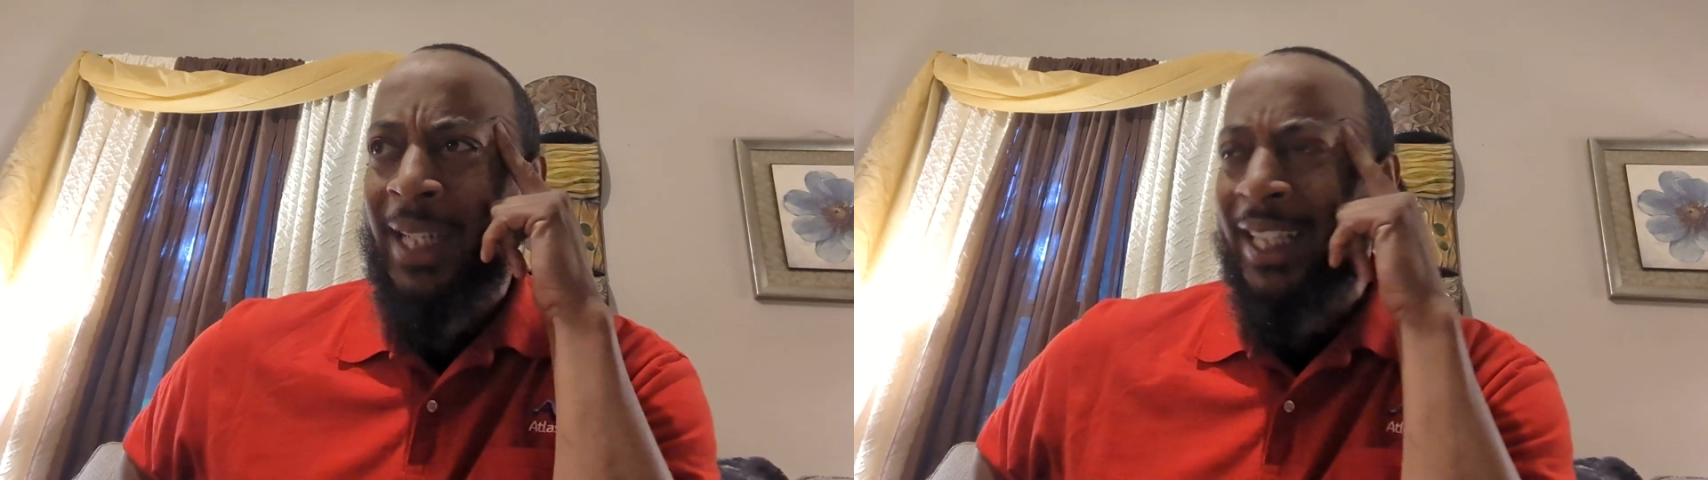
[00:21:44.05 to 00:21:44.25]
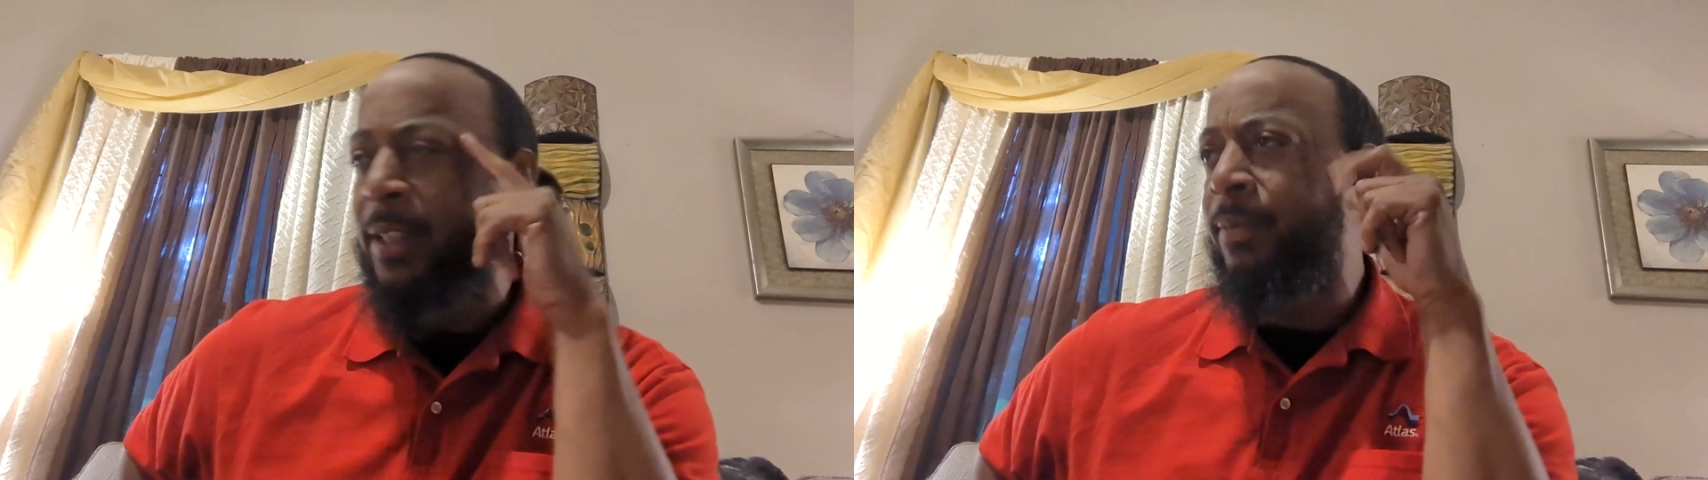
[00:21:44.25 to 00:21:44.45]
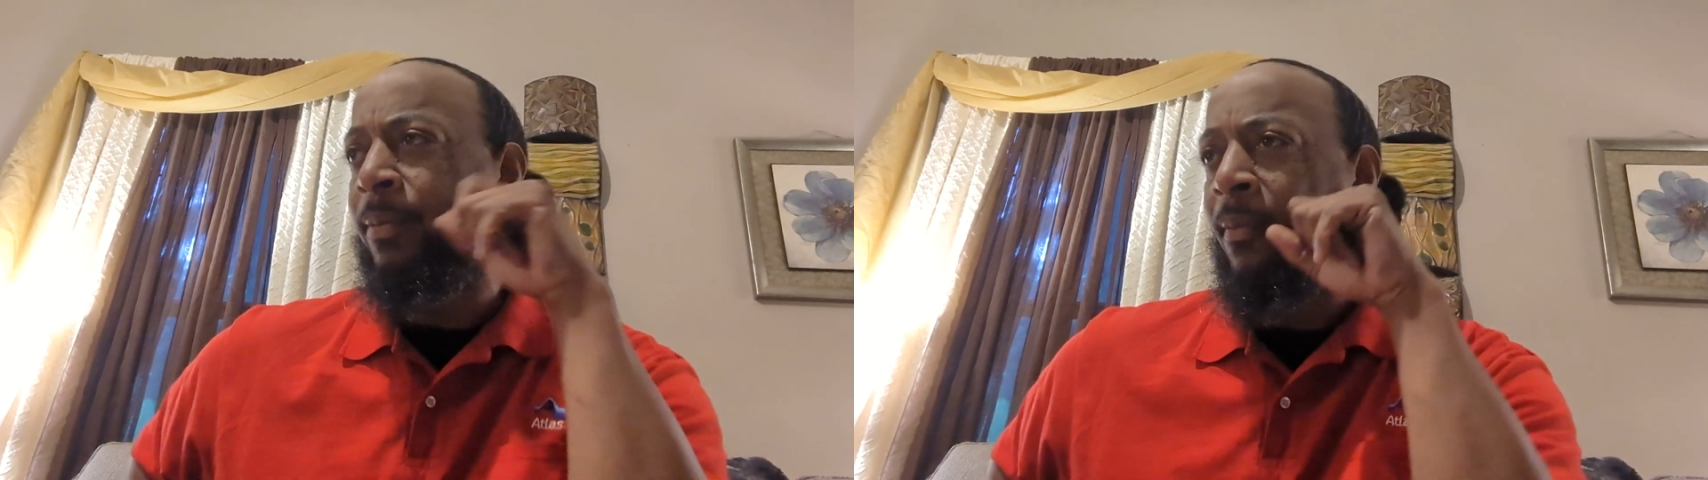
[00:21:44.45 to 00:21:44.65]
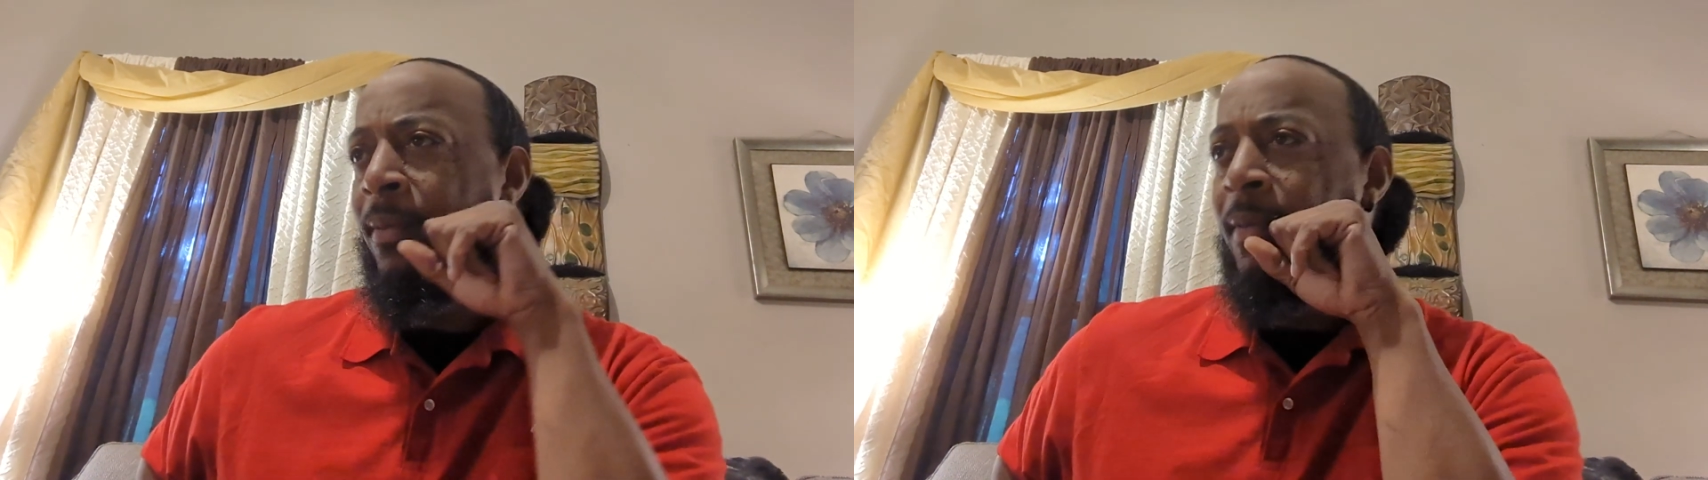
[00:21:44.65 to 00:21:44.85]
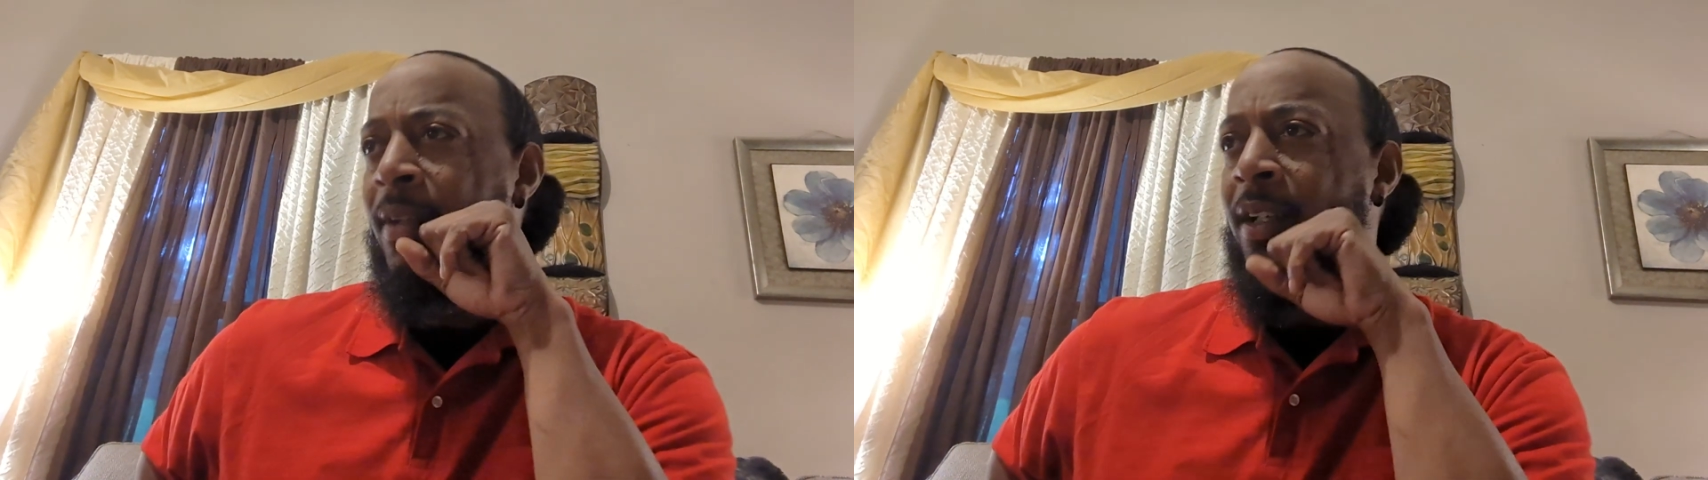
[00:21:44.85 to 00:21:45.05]
Like,
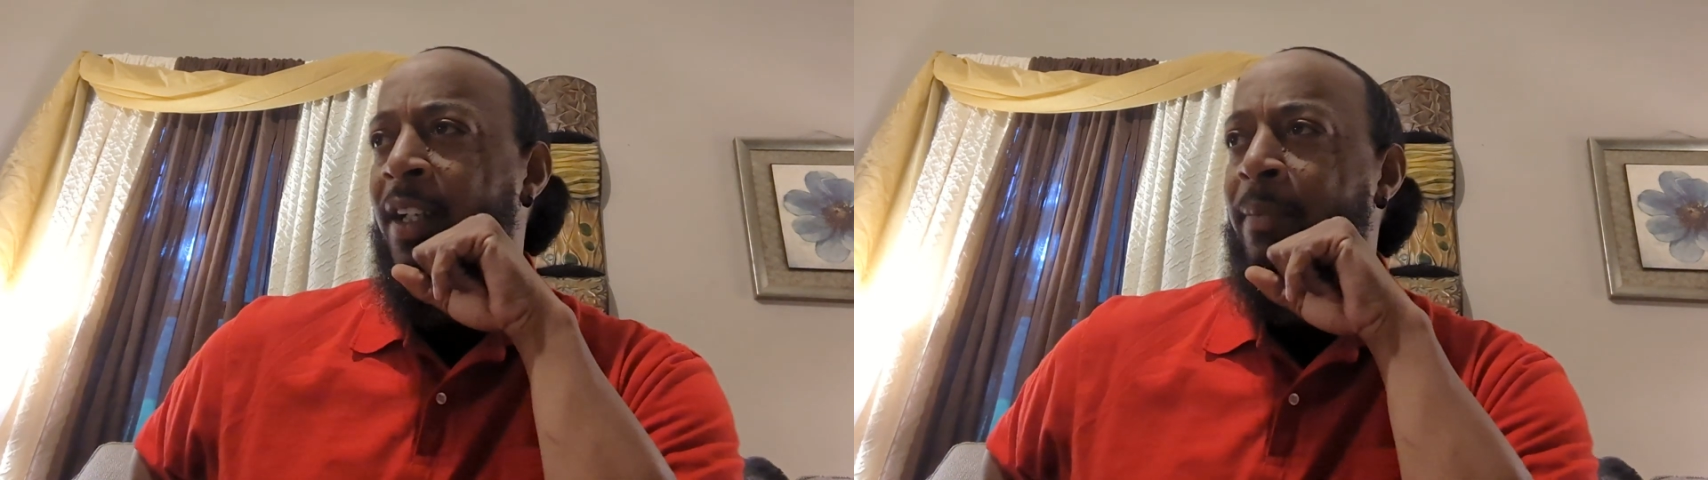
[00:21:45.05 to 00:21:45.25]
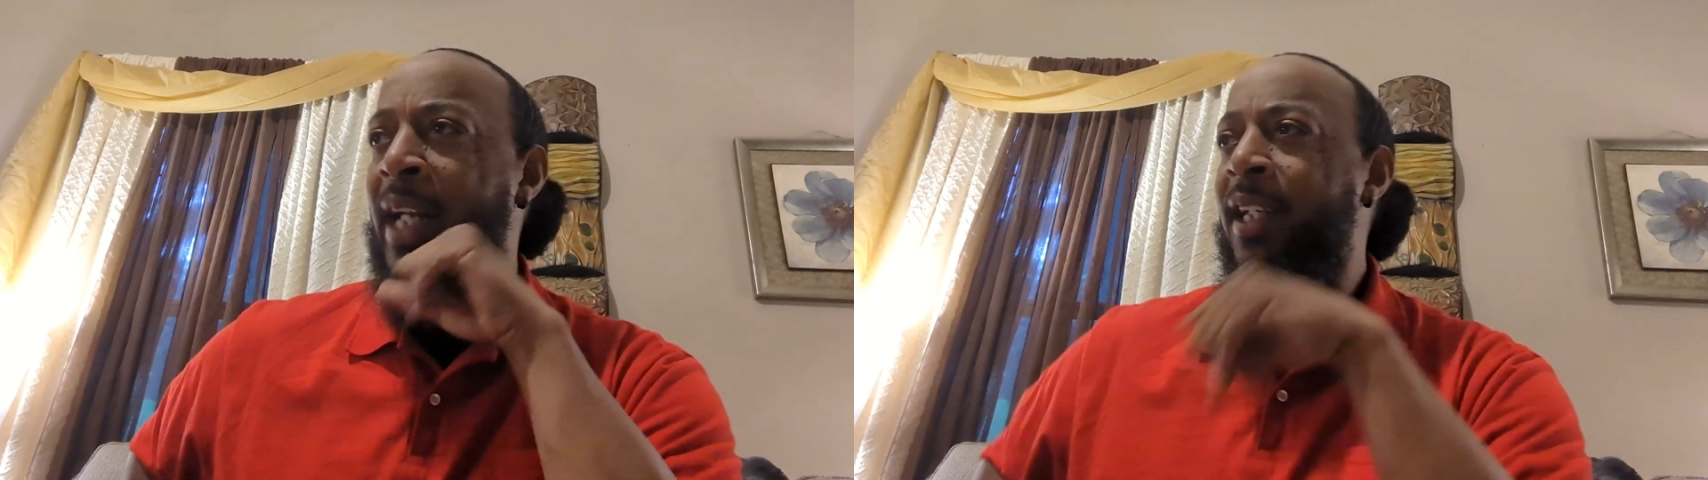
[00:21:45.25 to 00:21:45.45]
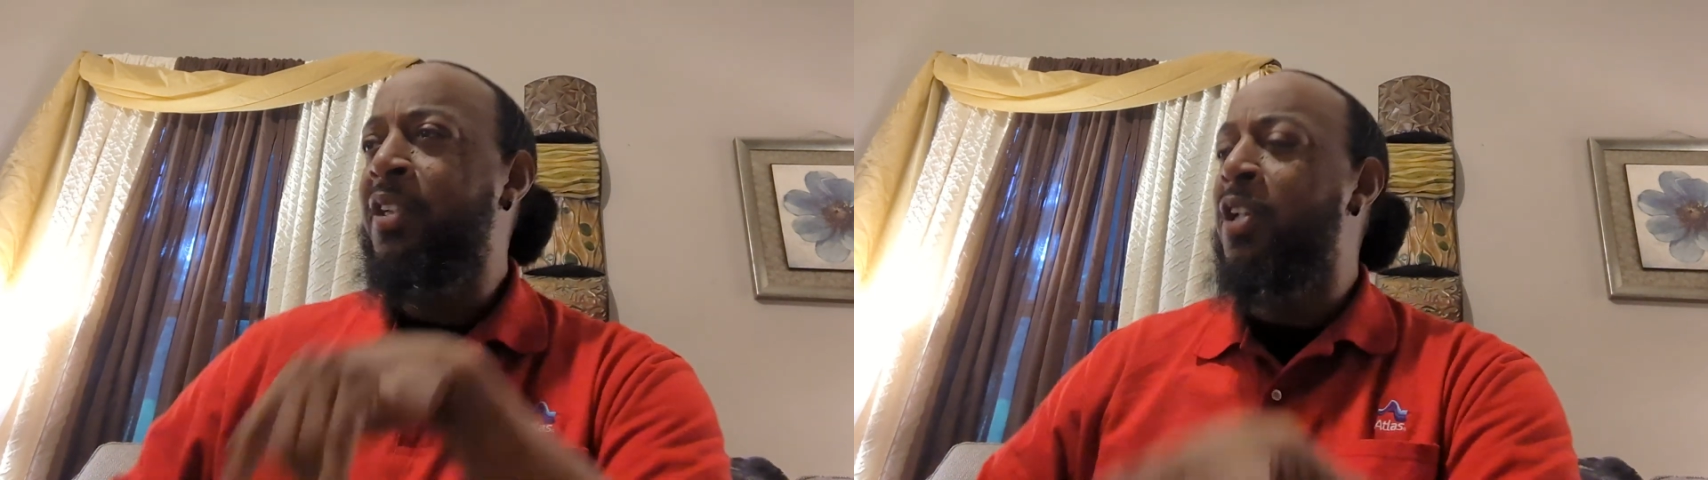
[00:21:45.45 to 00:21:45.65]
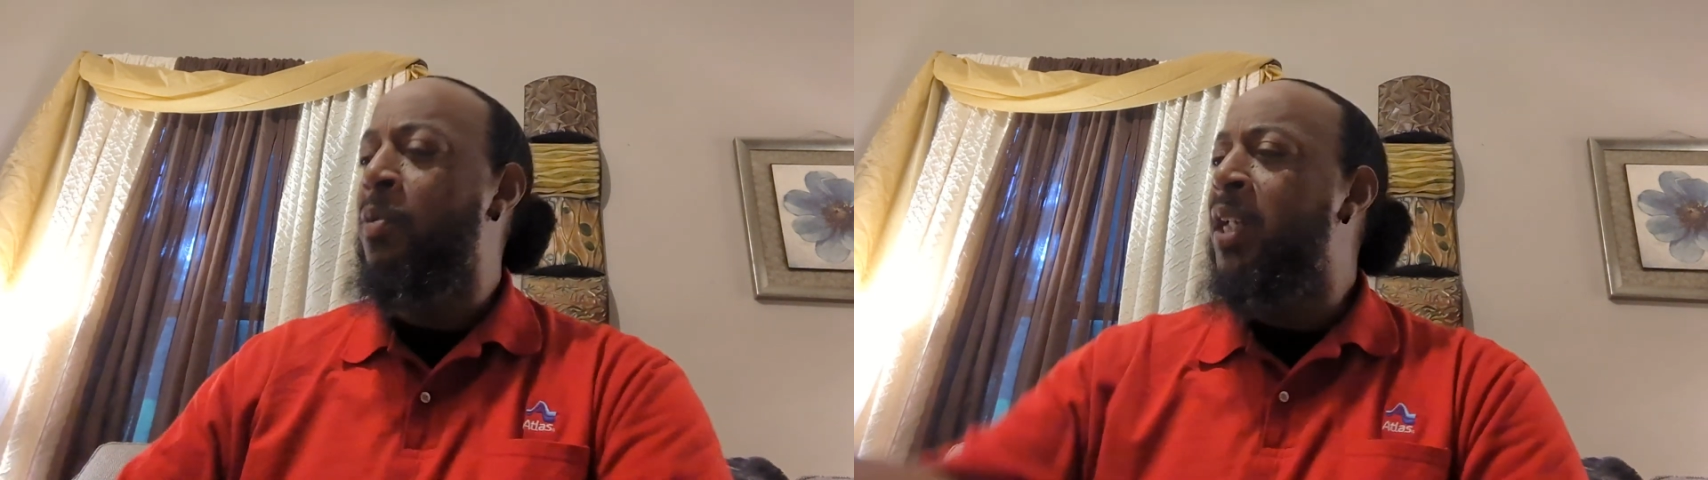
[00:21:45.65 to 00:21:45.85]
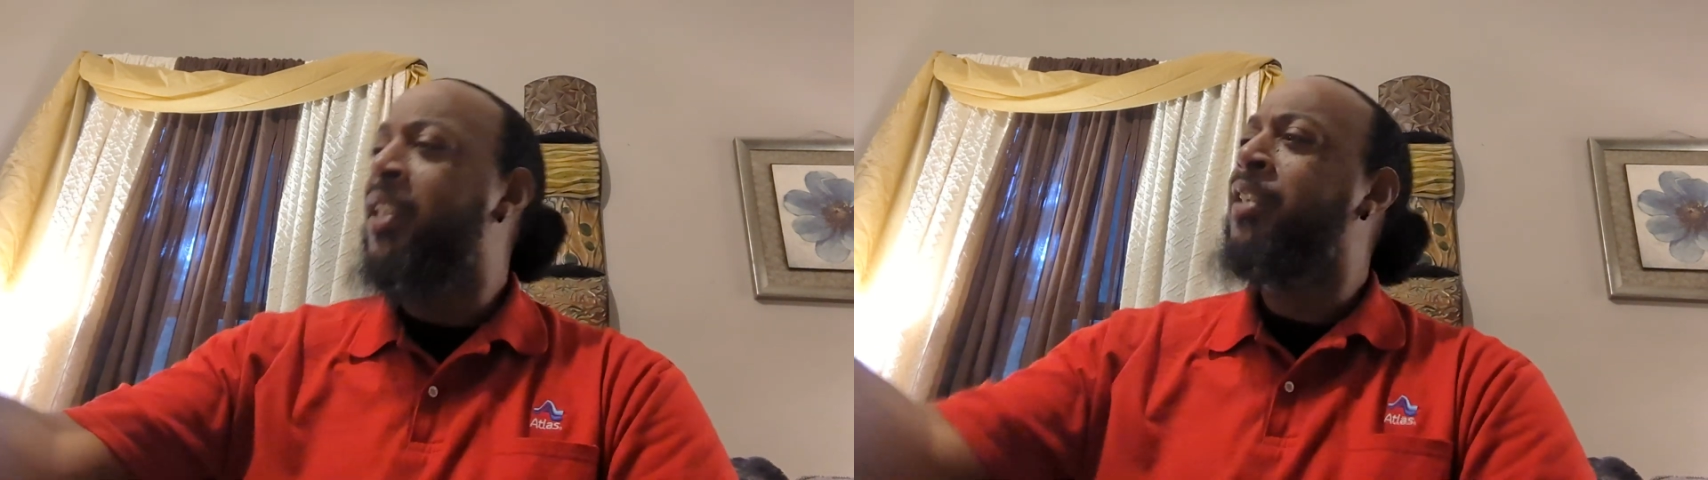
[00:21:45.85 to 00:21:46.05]
like you know
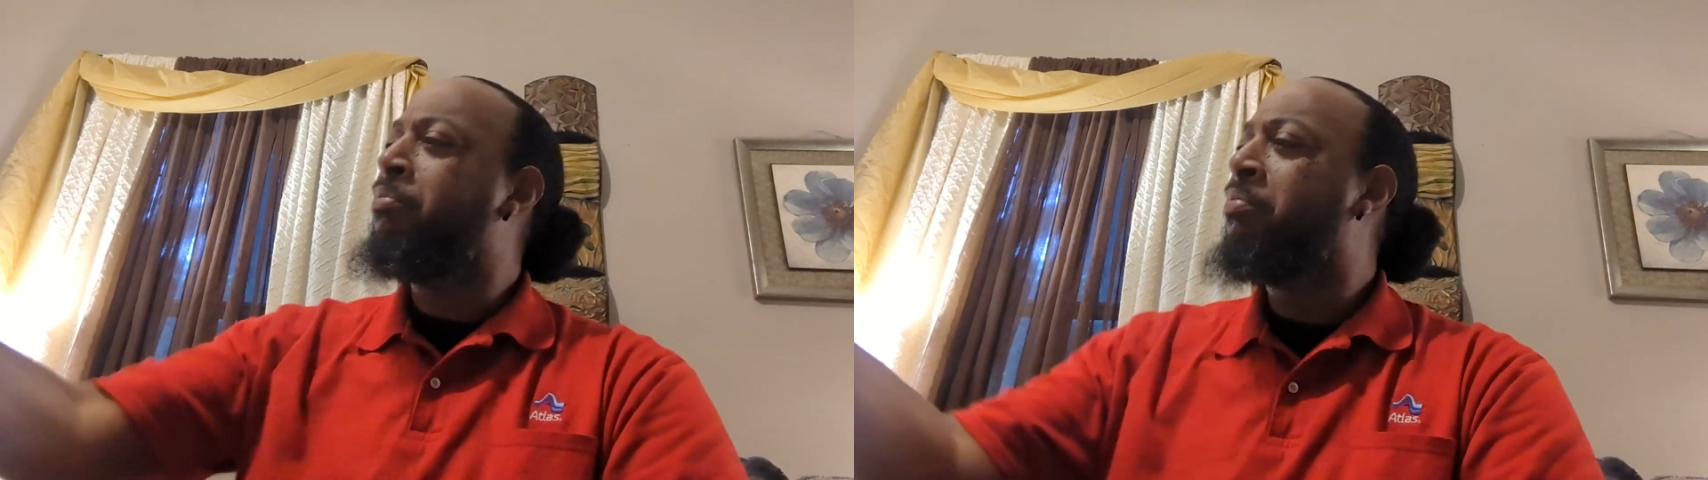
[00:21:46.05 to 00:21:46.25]
what?